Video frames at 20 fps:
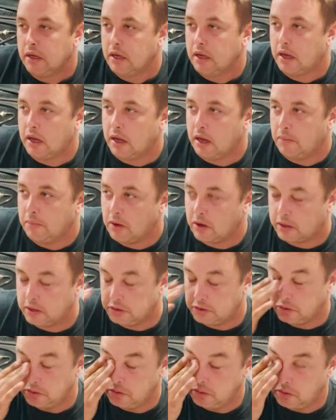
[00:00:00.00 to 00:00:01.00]
I
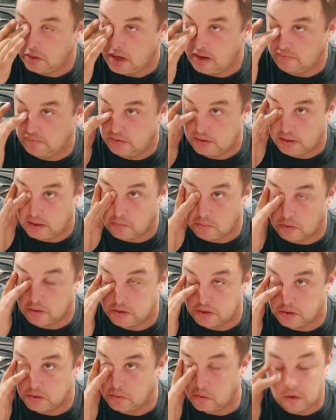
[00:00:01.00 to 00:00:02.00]
could do everything I want
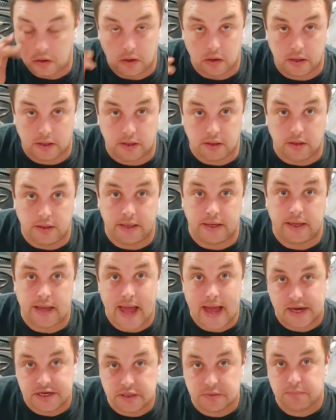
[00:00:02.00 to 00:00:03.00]
to do on a Link
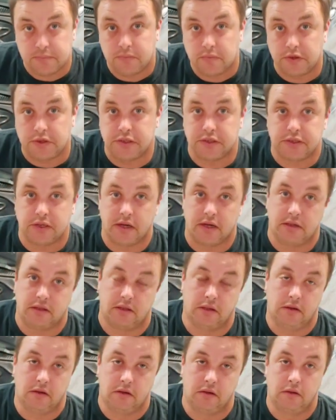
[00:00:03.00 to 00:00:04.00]
Atom, which is like
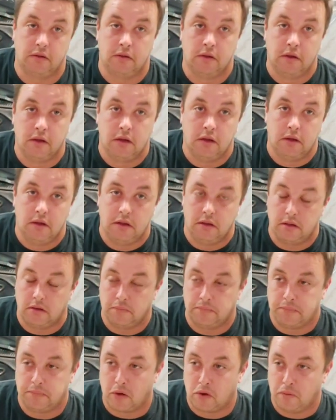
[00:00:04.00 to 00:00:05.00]
the
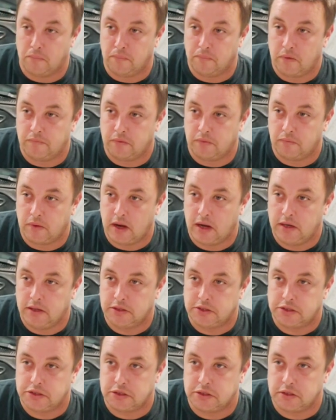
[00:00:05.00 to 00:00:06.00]
bottom of the
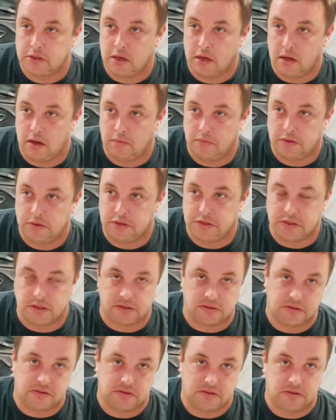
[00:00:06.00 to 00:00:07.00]
range, which is
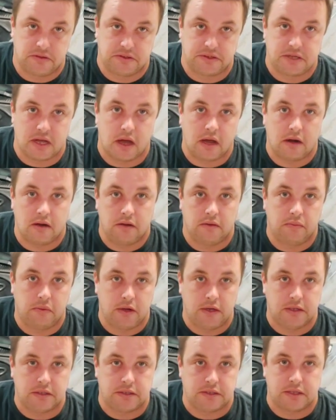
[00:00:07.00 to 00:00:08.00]
like the sort of starter where
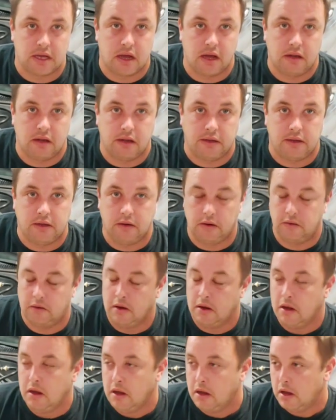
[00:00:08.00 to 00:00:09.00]
you'd start, like, you know,
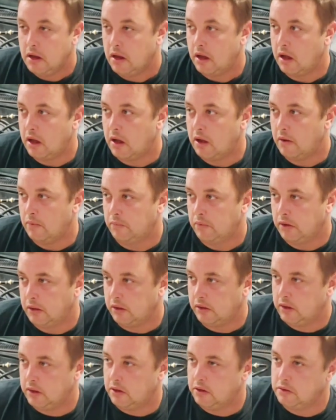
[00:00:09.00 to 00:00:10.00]
and
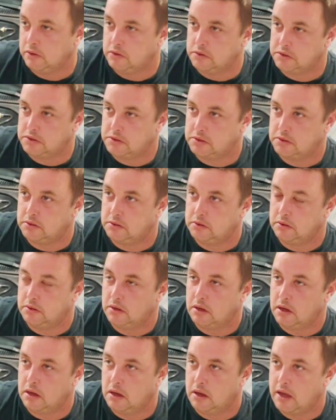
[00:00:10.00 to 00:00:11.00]
it goes
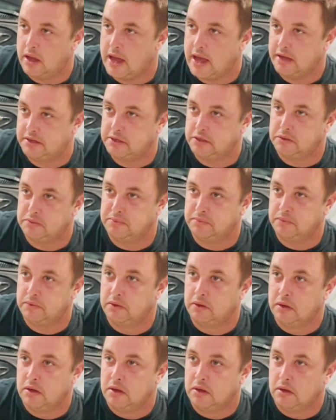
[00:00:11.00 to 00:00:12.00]
Atom,
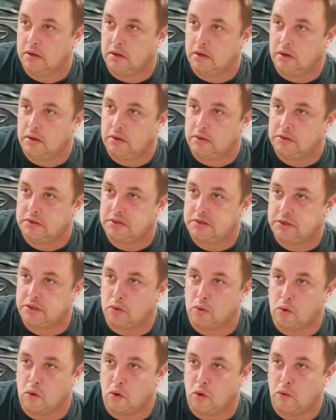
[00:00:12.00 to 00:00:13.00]

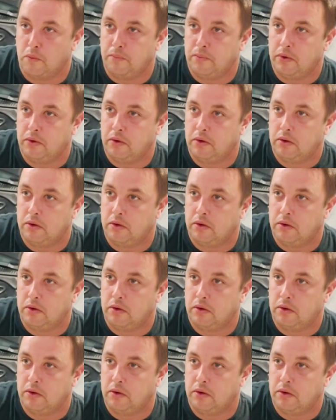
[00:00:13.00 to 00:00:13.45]
Storm,